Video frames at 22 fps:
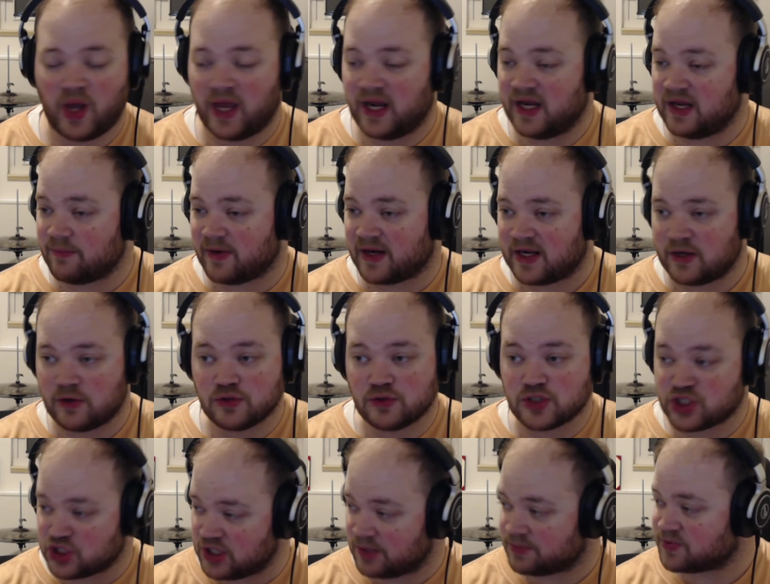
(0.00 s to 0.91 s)
anybody who
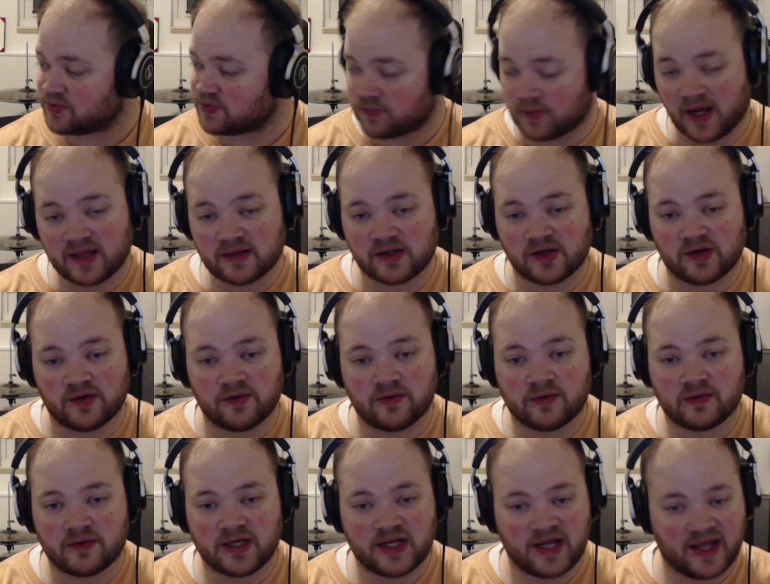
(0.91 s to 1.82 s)
shipped
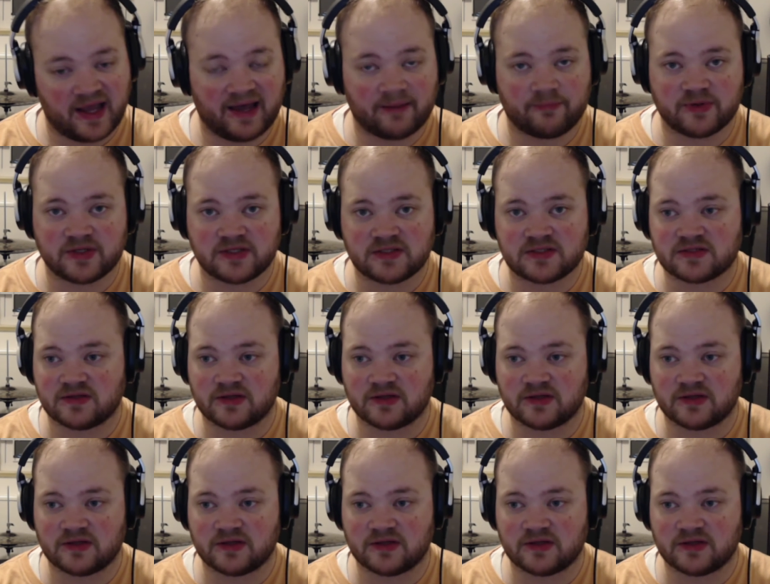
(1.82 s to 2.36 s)
Reylo, it happened.